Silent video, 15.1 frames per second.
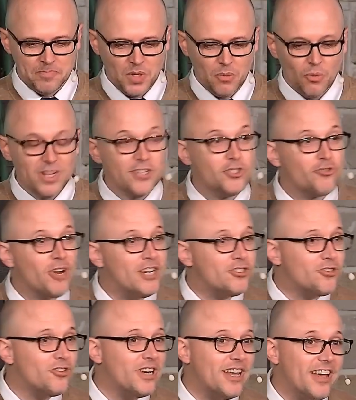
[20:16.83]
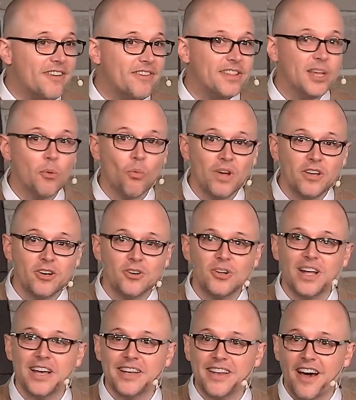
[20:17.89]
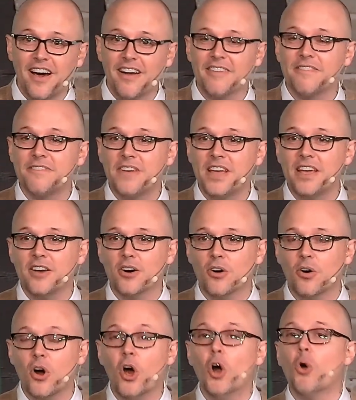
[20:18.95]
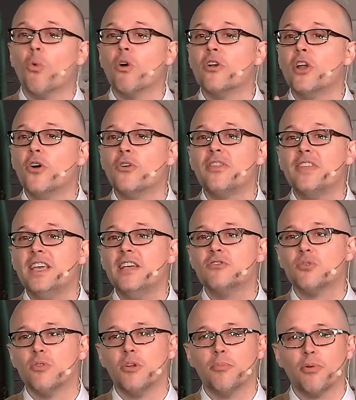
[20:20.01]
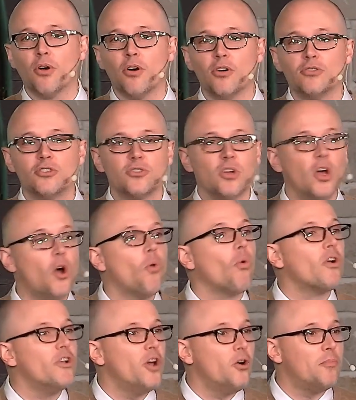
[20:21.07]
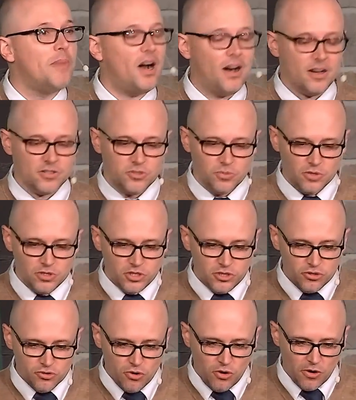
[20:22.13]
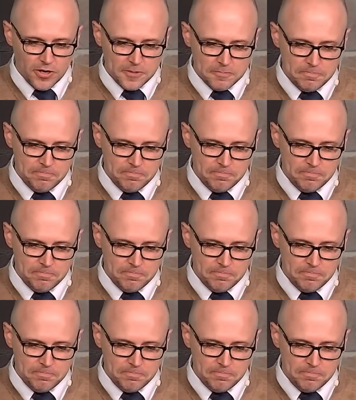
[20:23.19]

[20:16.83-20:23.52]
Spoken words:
with a treasure in heaven that will not fail, where no thieves will approach, where no moths will destroy.